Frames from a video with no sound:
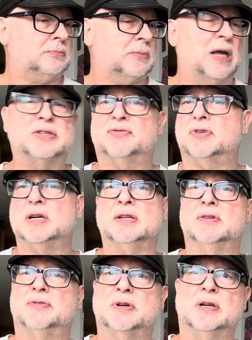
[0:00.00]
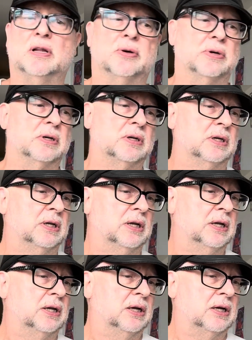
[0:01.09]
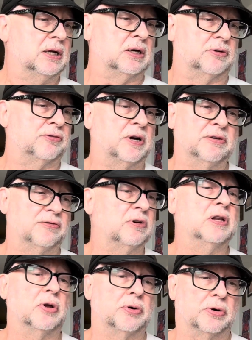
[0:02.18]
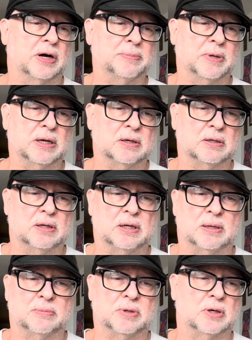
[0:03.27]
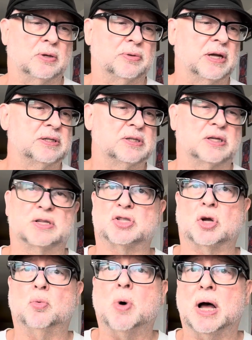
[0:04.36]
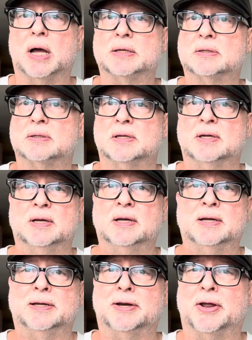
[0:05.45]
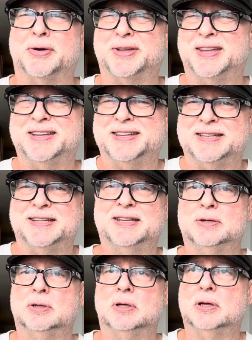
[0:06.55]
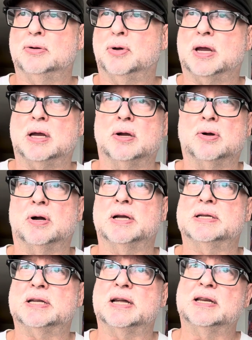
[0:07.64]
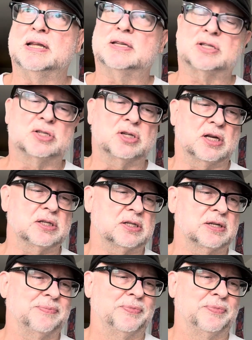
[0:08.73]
That's Freddie the Freeloader. Or Freddie Freeloader, I mean. That's a So What. You hear it, and it's just